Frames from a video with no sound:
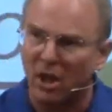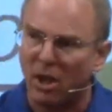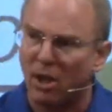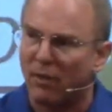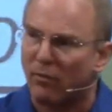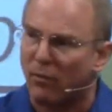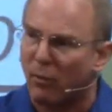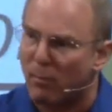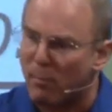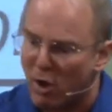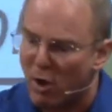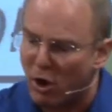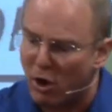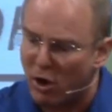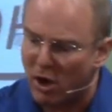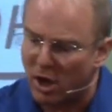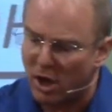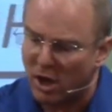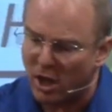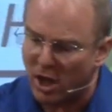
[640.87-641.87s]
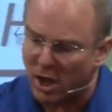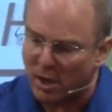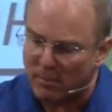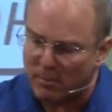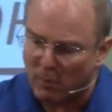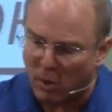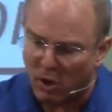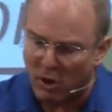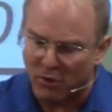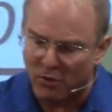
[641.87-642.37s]
for Mary and
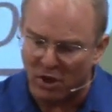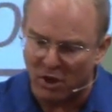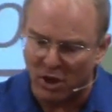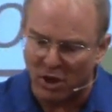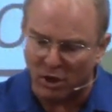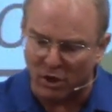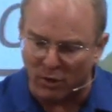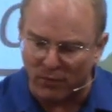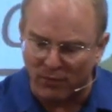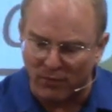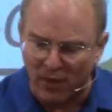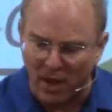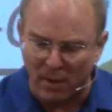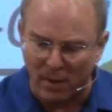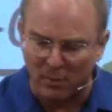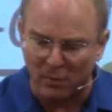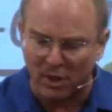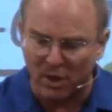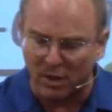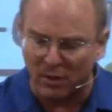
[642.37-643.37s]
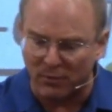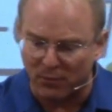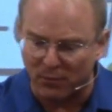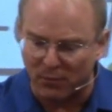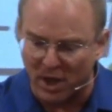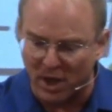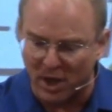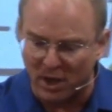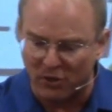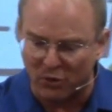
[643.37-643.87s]
Martha and their family and
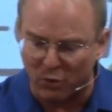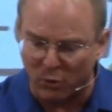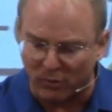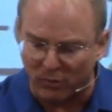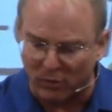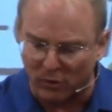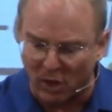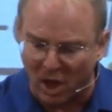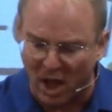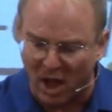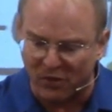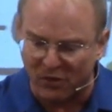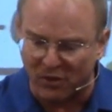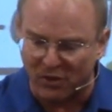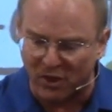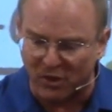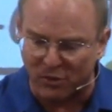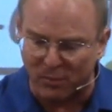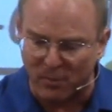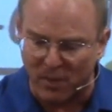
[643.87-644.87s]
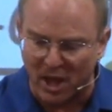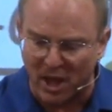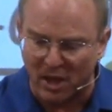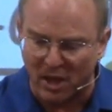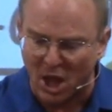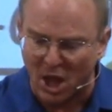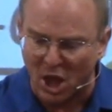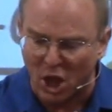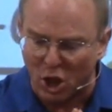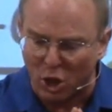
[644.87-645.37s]
friends who have lost this man
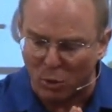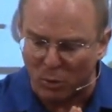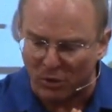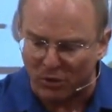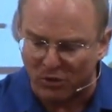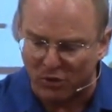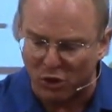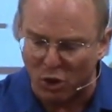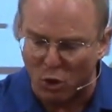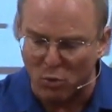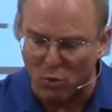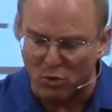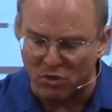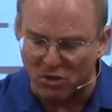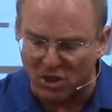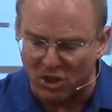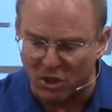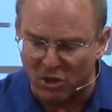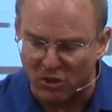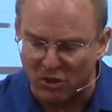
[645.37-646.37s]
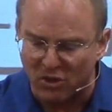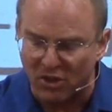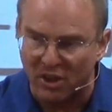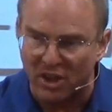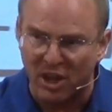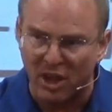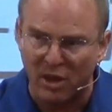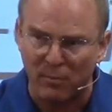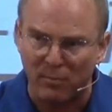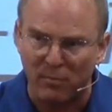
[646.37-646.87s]
who is so dear to
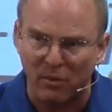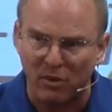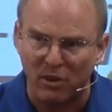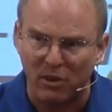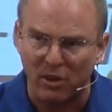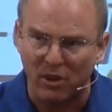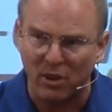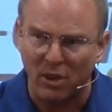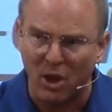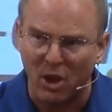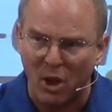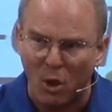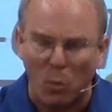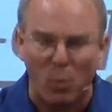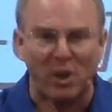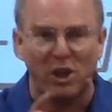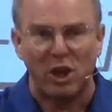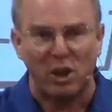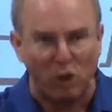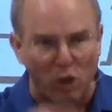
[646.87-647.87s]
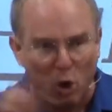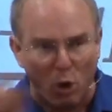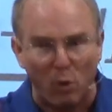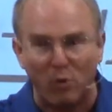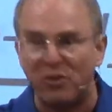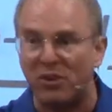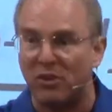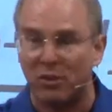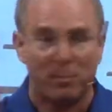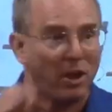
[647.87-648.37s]
them, when he
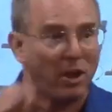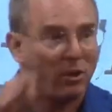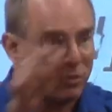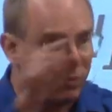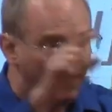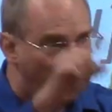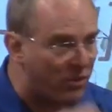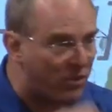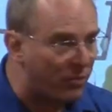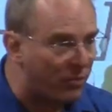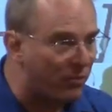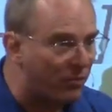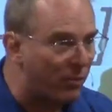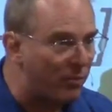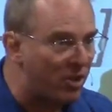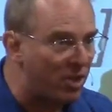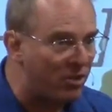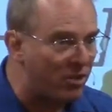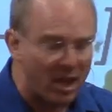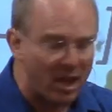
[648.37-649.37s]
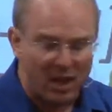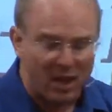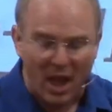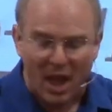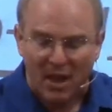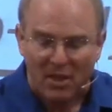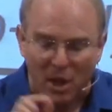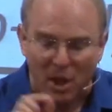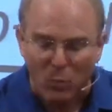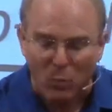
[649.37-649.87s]
knows he's about to raise him from the dead,
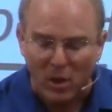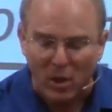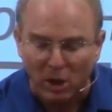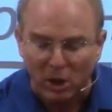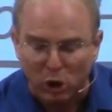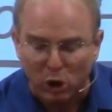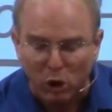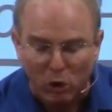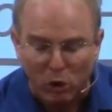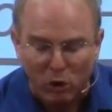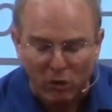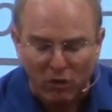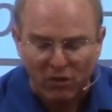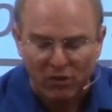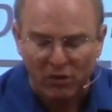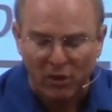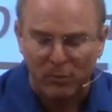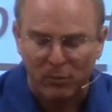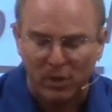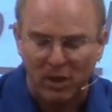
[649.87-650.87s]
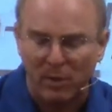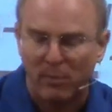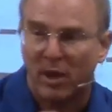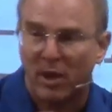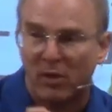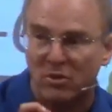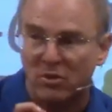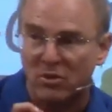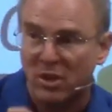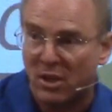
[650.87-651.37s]
then we learn something
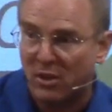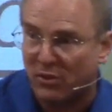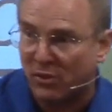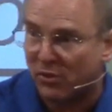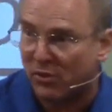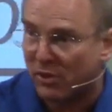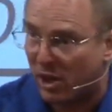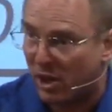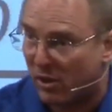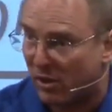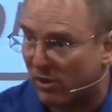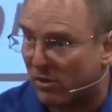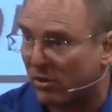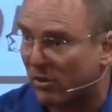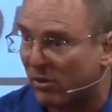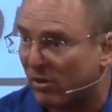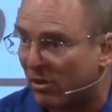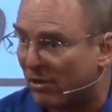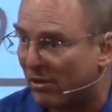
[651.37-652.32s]
about Jesus' character.